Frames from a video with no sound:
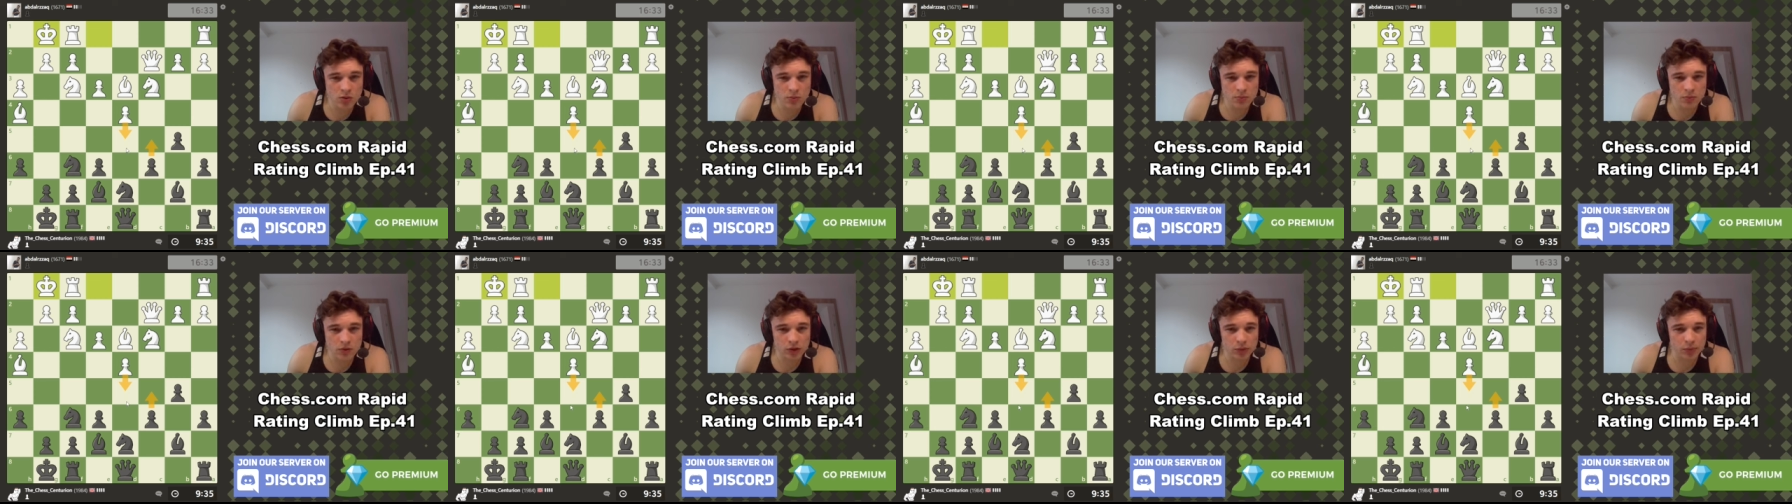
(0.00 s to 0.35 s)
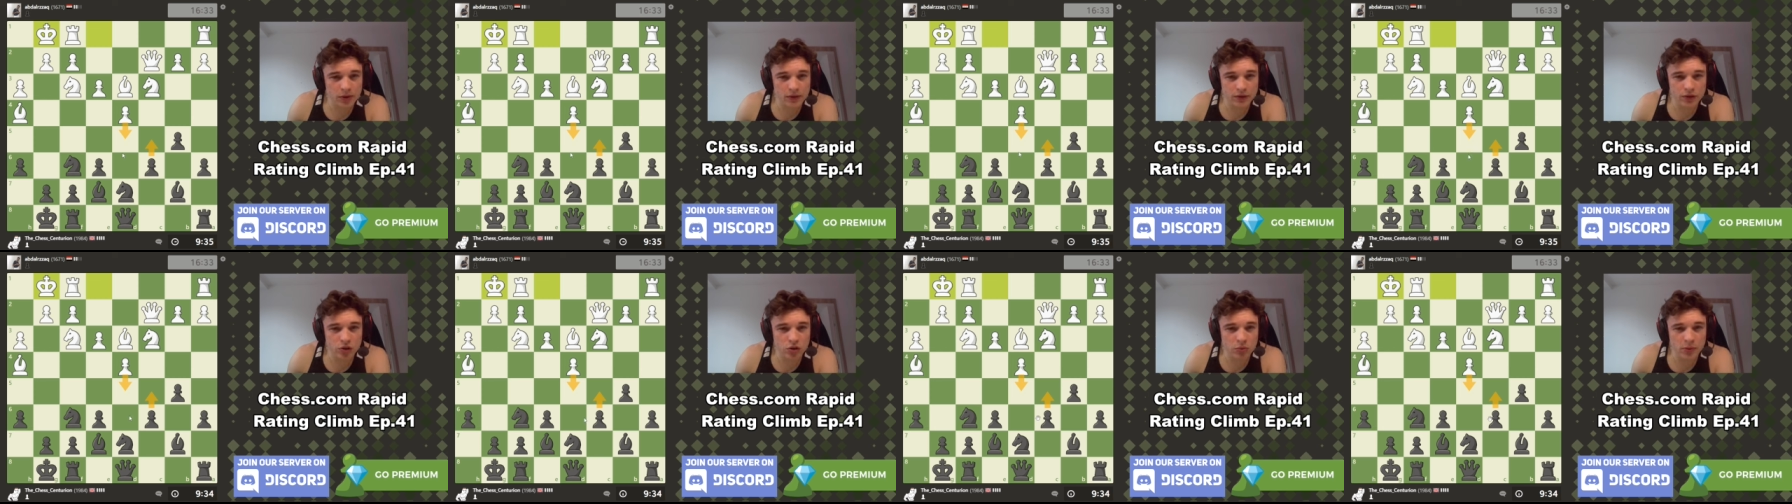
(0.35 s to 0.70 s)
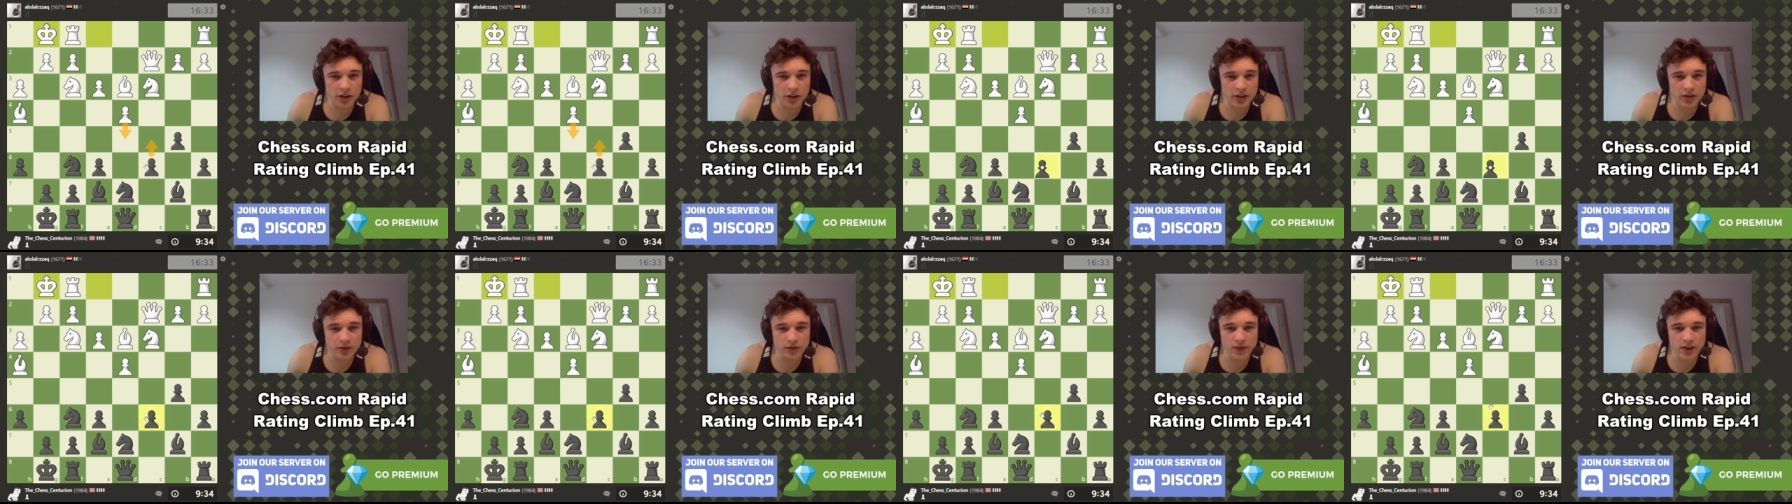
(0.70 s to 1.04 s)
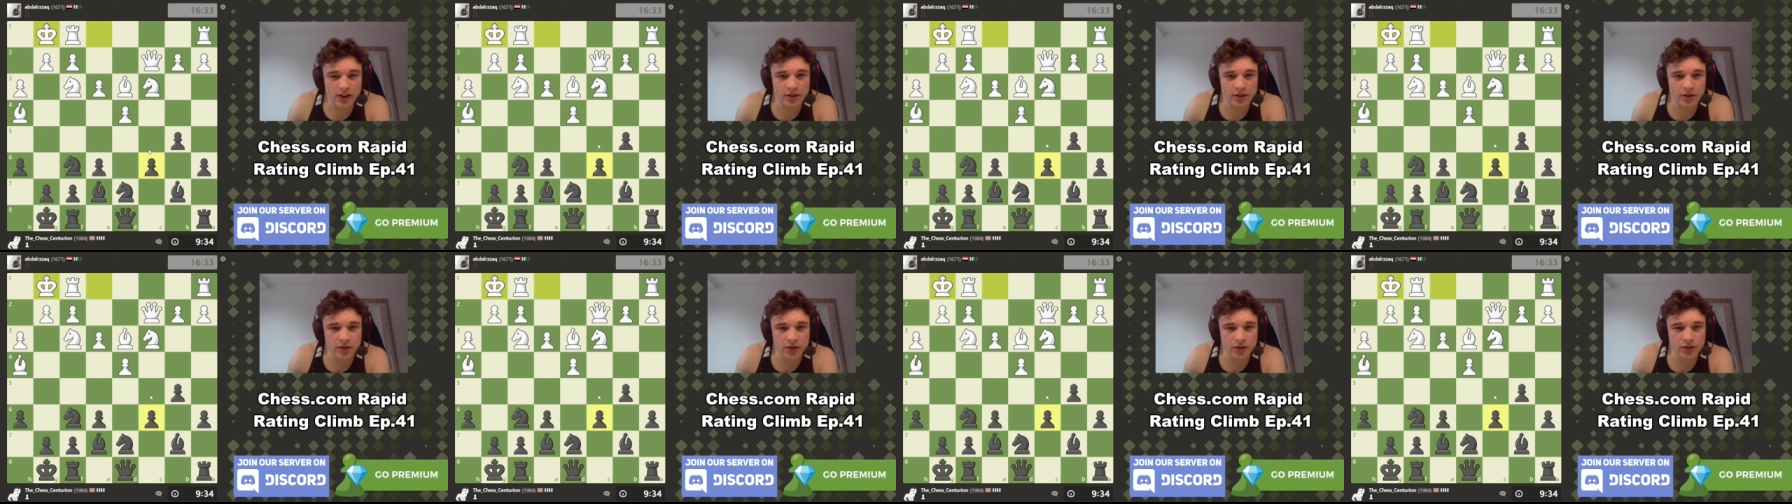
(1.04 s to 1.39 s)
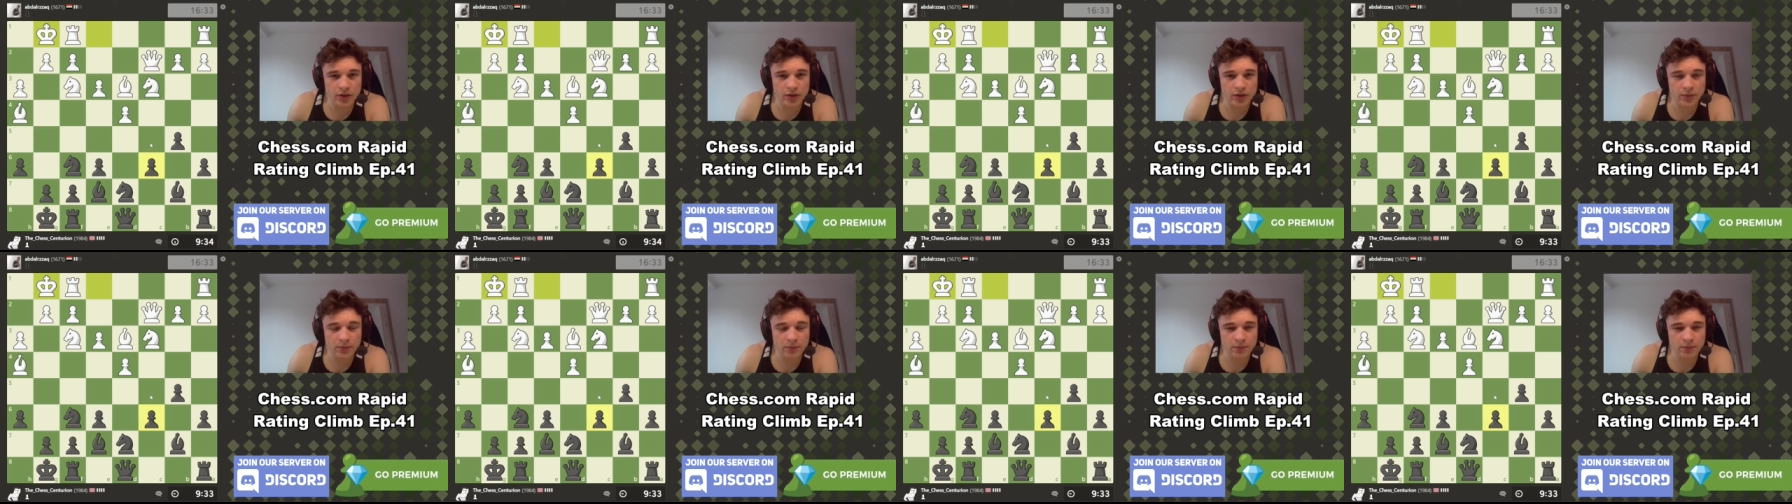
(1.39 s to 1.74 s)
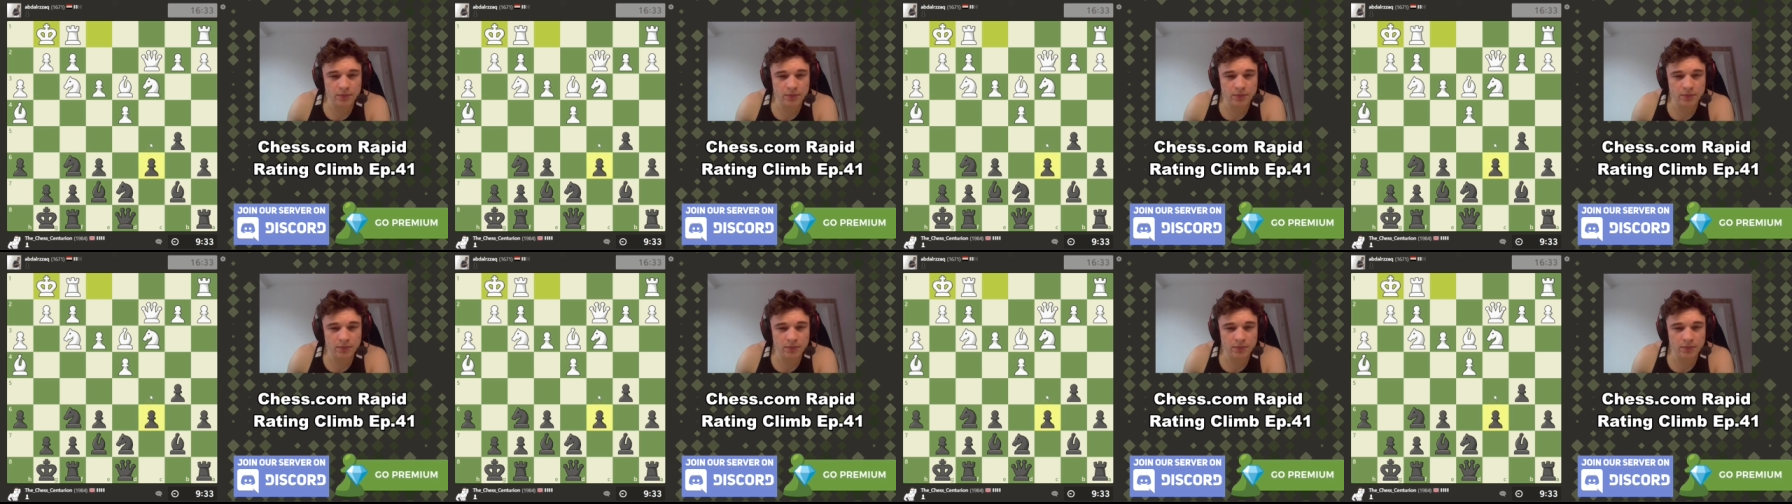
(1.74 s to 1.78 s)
because we have too many defenders.